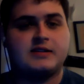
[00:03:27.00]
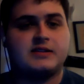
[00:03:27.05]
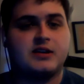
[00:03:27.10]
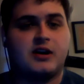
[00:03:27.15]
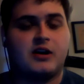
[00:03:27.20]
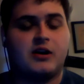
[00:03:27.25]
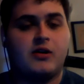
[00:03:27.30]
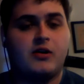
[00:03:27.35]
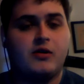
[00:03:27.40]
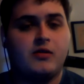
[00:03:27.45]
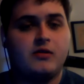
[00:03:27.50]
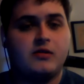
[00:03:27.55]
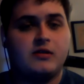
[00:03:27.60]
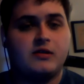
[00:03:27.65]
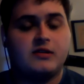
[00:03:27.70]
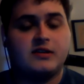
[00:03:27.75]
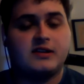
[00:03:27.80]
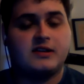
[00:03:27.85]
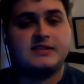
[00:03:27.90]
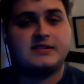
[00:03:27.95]
So
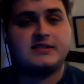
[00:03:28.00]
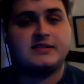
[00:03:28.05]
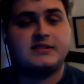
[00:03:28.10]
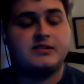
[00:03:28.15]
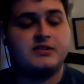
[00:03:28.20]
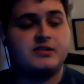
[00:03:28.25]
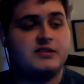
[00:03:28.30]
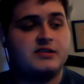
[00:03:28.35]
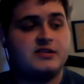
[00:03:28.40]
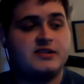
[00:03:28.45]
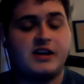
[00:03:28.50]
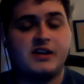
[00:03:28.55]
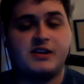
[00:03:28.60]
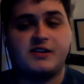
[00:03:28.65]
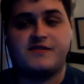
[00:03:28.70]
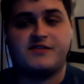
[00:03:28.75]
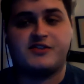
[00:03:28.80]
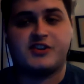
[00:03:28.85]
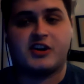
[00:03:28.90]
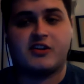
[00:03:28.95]
let's say
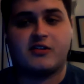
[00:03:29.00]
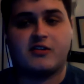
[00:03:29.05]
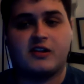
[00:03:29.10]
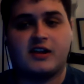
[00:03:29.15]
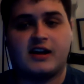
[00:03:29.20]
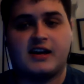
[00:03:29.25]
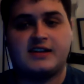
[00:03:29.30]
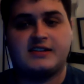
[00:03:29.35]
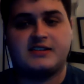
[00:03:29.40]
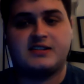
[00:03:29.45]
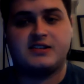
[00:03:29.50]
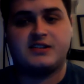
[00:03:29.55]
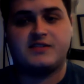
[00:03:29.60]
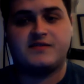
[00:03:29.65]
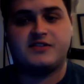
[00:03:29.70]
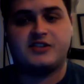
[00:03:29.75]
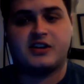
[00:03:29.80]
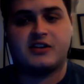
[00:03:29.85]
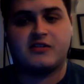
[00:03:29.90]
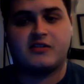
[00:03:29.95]
you've generalized it.
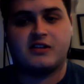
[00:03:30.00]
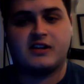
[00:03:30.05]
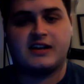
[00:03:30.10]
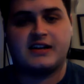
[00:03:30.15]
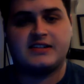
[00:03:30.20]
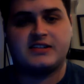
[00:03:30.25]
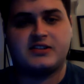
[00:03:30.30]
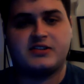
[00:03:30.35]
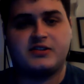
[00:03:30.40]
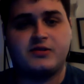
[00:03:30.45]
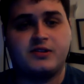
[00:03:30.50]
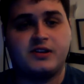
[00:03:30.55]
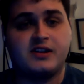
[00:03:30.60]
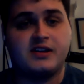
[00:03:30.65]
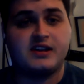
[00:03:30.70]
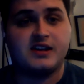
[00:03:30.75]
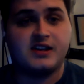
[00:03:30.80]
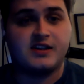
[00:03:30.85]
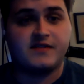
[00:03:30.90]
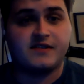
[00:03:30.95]
You've generalized to
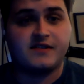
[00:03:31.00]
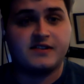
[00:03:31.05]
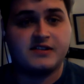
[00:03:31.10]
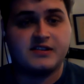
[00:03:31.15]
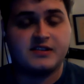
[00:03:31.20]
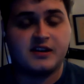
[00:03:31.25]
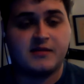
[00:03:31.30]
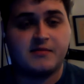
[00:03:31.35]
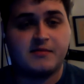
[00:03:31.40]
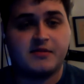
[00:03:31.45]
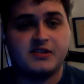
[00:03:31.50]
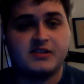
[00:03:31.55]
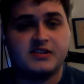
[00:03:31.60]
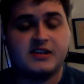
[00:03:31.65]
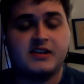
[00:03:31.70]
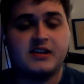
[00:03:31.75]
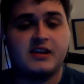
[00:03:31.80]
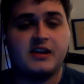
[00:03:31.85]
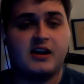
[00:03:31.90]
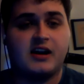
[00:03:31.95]
the evens numbers
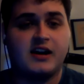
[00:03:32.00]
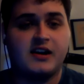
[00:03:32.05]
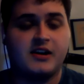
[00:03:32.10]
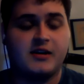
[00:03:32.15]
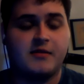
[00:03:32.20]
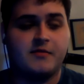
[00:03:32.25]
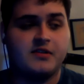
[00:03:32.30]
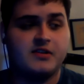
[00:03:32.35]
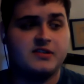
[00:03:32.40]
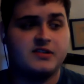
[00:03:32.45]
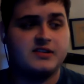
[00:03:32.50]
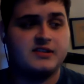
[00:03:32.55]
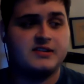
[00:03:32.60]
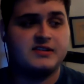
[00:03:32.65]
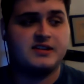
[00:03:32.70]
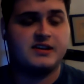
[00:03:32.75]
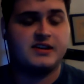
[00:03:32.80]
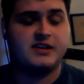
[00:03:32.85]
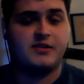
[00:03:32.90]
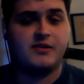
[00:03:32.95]
and the odd numbers. Let's
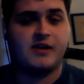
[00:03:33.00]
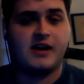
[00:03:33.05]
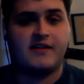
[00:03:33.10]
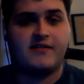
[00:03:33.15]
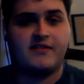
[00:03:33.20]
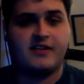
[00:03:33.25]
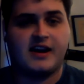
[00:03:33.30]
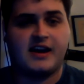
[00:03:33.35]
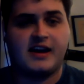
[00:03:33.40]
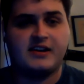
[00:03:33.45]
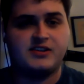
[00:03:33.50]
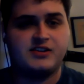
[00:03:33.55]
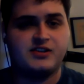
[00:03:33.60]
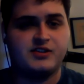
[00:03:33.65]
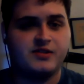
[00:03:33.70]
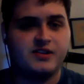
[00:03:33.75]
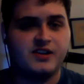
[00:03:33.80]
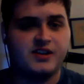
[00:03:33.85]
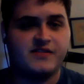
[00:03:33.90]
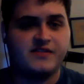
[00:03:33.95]
say you have to add 2
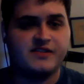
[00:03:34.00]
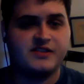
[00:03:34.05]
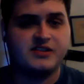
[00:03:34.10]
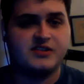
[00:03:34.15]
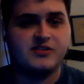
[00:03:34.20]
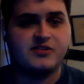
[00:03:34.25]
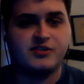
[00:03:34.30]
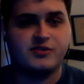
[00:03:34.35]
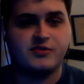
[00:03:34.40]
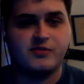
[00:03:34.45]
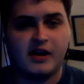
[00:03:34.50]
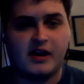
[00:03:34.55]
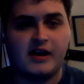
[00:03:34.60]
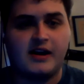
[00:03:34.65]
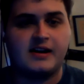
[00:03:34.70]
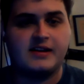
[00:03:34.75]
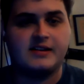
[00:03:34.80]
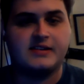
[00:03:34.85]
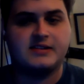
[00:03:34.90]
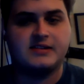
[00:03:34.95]
evens or 2
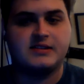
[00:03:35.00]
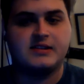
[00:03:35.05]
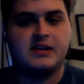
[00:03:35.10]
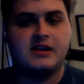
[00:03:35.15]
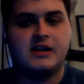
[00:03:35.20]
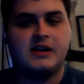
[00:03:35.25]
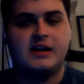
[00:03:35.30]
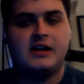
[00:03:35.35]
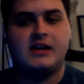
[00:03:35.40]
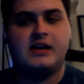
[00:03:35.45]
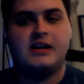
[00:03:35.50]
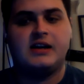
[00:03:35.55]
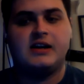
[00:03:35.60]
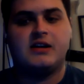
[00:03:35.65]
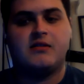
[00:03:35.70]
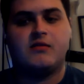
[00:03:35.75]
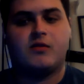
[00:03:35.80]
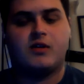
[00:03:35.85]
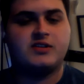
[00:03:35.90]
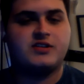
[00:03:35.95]
odds.
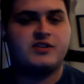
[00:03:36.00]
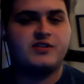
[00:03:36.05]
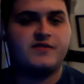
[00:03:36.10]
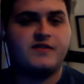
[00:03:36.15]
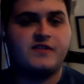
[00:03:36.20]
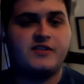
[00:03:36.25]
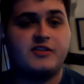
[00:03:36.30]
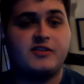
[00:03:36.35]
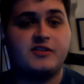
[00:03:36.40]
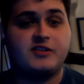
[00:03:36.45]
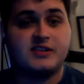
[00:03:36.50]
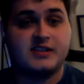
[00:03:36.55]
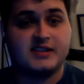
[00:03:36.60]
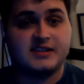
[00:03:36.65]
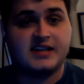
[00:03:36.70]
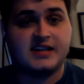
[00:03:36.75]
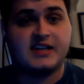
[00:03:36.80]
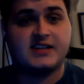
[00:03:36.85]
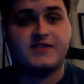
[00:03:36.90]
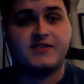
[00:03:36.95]
Once you've
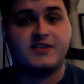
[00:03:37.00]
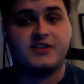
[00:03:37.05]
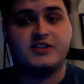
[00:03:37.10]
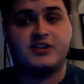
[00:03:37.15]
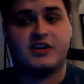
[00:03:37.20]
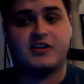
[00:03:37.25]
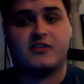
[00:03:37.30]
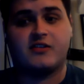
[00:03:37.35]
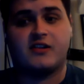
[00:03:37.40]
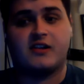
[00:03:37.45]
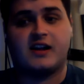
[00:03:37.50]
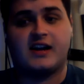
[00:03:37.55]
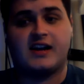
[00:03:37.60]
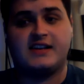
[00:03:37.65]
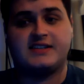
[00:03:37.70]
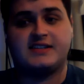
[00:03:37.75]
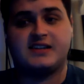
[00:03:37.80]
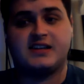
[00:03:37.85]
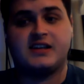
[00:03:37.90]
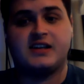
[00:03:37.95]
successfully
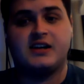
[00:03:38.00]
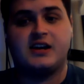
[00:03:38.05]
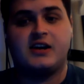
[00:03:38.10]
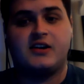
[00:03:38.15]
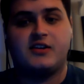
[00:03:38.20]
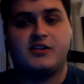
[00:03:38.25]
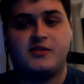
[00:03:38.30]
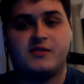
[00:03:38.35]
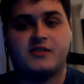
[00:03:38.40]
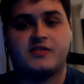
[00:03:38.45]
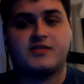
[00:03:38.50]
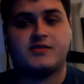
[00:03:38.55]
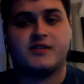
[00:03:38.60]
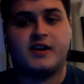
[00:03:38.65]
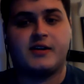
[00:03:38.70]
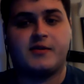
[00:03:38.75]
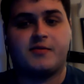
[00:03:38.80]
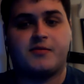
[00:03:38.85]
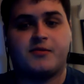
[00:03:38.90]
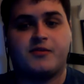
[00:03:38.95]
generalized it, you must
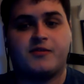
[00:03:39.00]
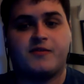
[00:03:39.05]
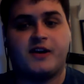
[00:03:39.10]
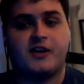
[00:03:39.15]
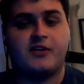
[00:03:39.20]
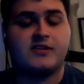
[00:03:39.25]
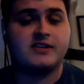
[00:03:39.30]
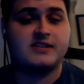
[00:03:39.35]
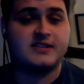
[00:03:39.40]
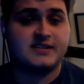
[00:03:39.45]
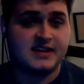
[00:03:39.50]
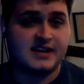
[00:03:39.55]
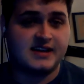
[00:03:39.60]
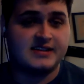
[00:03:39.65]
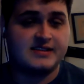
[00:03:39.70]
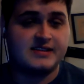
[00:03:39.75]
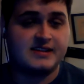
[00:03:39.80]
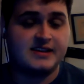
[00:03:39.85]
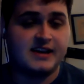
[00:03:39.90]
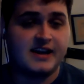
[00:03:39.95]
write your proof out
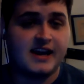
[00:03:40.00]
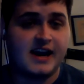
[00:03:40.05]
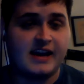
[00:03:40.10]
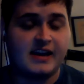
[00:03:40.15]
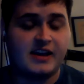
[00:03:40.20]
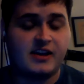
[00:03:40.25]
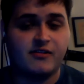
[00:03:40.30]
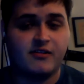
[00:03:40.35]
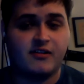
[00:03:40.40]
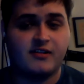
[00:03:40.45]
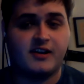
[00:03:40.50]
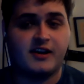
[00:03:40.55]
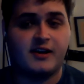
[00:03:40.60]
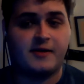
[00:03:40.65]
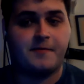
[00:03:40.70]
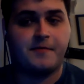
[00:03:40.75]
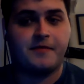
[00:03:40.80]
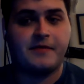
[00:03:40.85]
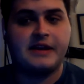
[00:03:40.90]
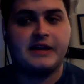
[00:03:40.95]
concisely and accurately.
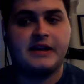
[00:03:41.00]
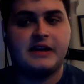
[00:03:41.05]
